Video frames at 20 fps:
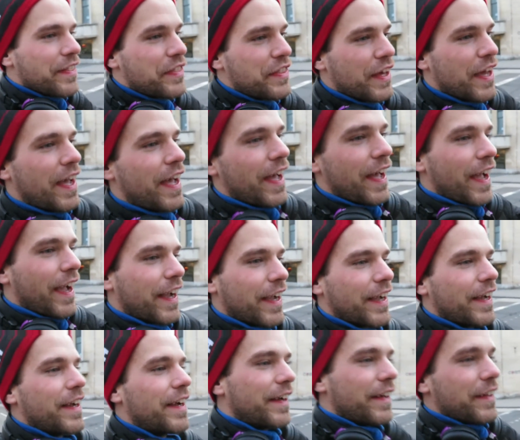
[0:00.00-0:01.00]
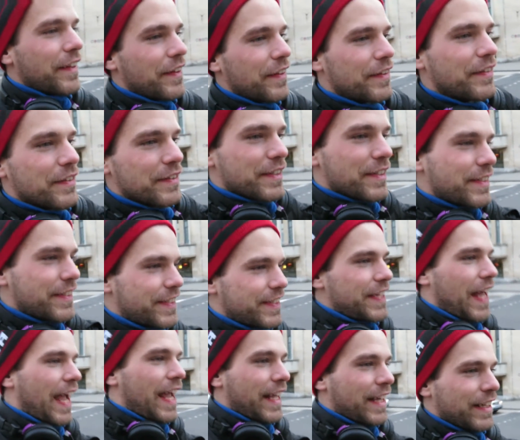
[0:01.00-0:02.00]
The
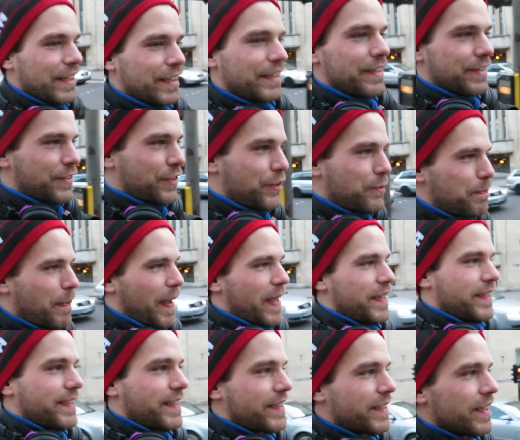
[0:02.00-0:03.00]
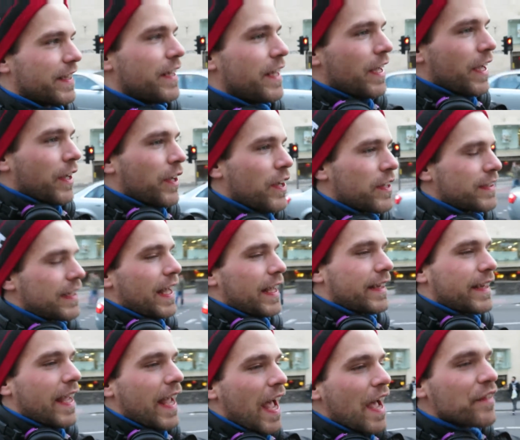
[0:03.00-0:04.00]
cycle space. Because
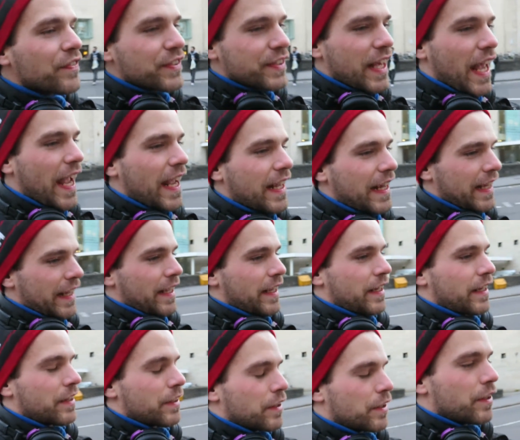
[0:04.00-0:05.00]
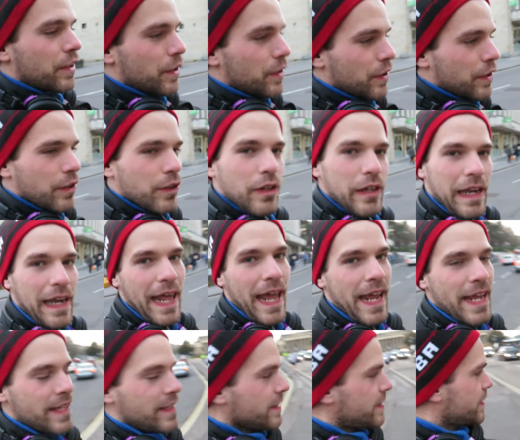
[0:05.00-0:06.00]
like they have cycling
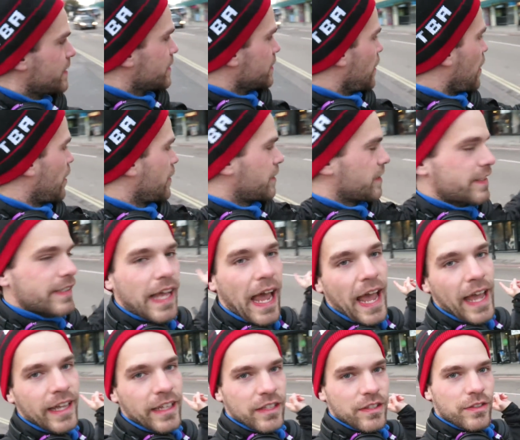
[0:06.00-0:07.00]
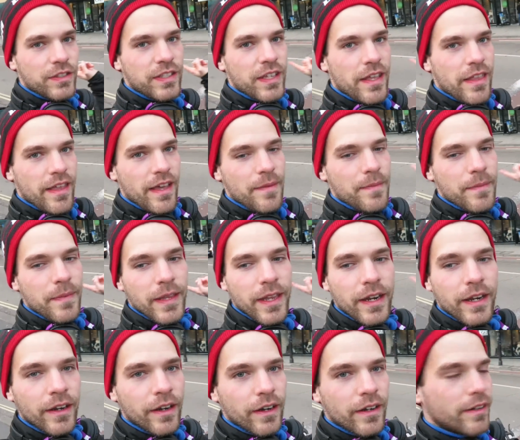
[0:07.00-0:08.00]
lanes on the side, you see them
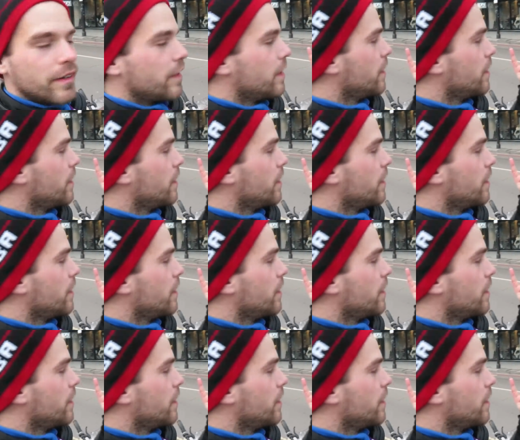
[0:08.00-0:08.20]
here.